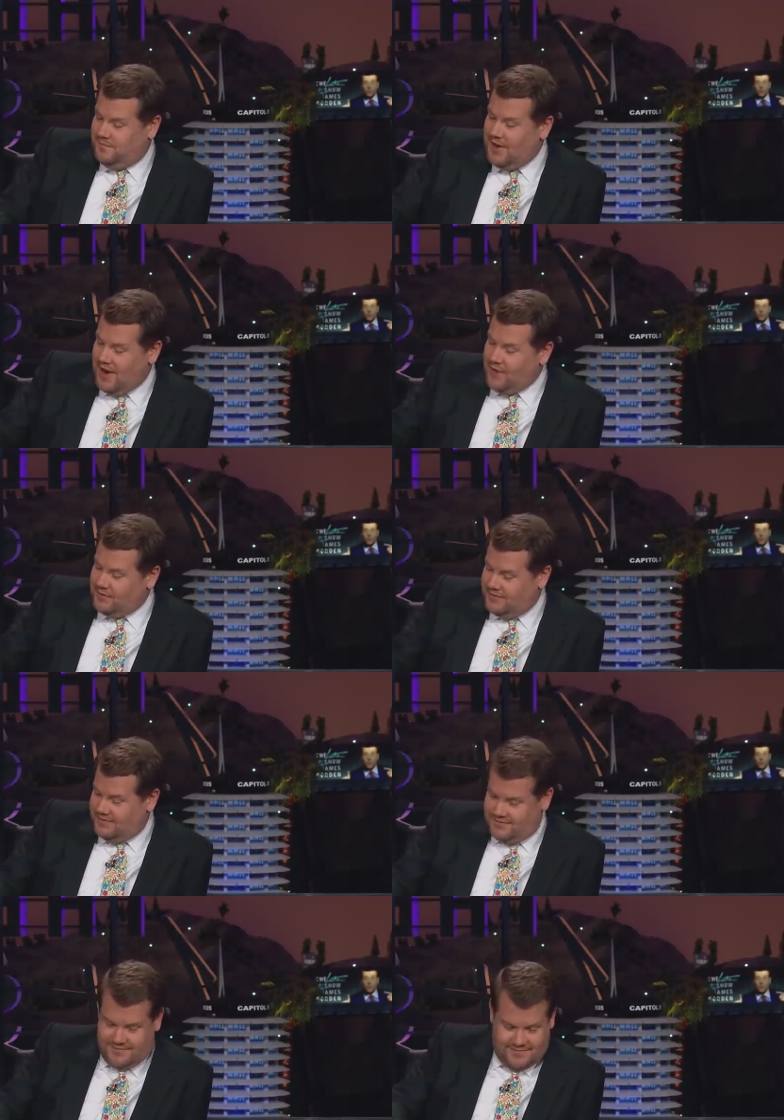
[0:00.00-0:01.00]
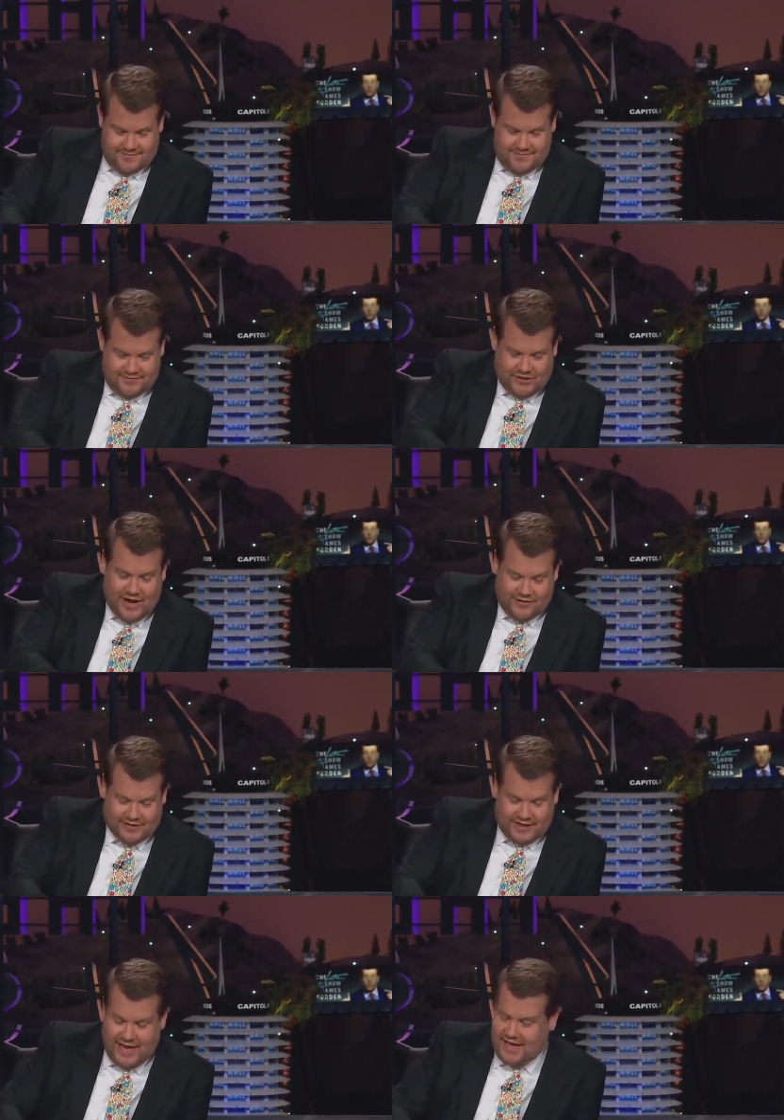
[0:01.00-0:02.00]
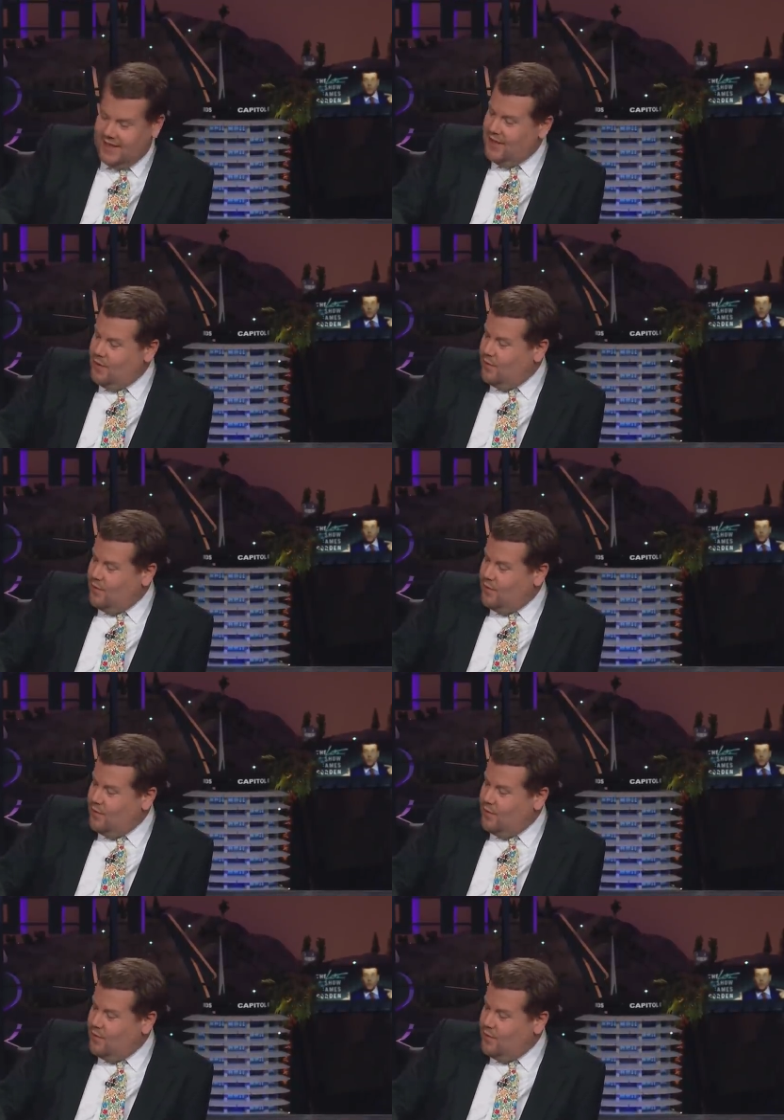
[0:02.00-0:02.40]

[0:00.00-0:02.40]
you know, generously,